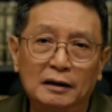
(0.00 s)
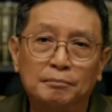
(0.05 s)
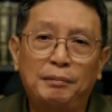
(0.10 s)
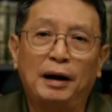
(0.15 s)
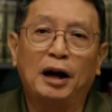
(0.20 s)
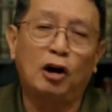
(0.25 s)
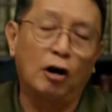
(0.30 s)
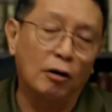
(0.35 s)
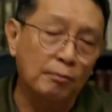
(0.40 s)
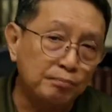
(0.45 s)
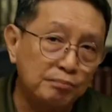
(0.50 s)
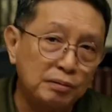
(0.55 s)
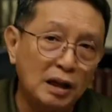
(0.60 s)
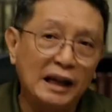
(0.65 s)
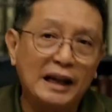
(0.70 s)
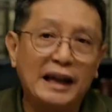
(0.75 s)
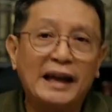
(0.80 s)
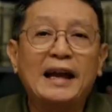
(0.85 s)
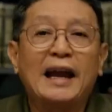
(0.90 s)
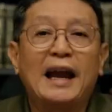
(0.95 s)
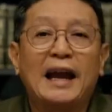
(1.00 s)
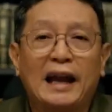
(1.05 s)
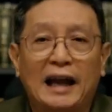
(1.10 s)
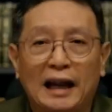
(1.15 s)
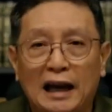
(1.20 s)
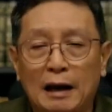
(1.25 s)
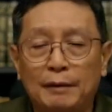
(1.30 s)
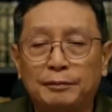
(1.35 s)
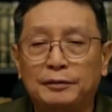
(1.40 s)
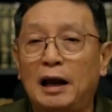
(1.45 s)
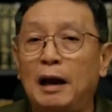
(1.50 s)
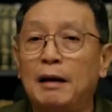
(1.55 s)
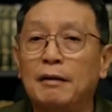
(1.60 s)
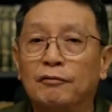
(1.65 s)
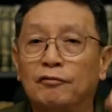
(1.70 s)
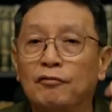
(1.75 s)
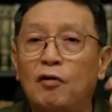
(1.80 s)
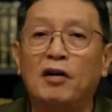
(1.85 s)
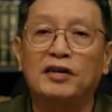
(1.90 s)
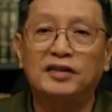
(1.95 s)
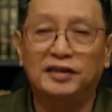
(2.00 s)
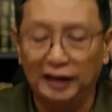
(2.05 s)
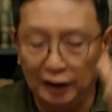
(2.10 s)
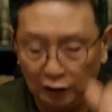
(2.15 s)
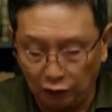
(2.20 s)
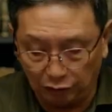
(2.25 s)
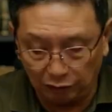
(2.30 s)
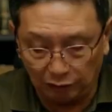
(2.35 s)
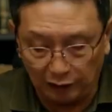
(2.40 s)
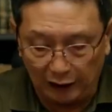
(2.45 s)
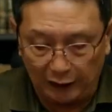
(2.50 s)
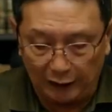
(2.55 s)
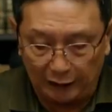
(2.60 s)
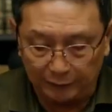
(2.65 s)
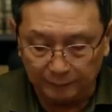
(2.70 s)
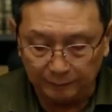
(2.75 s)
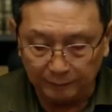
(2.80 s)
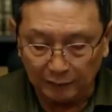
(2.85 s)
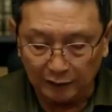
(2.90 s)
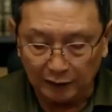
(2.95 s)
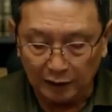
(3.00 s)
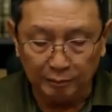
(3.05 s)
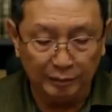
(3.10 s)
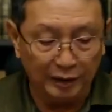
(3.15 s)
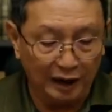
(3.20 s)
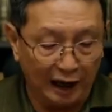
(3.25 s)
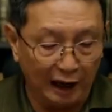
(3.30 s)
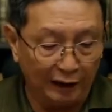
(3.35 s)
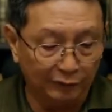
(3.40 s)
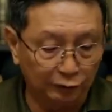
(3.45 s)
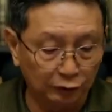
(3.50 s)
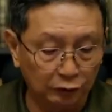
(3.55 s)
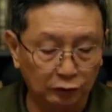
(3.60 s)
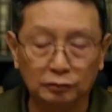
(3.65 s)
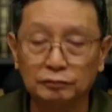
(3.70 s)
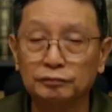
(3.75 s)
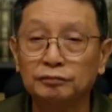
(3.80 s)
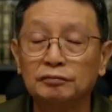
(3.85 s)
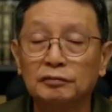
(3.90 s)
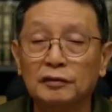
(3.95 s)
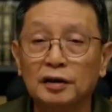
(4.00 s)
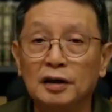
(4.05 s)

by complaining and get upset and voicing it to God. Be careful.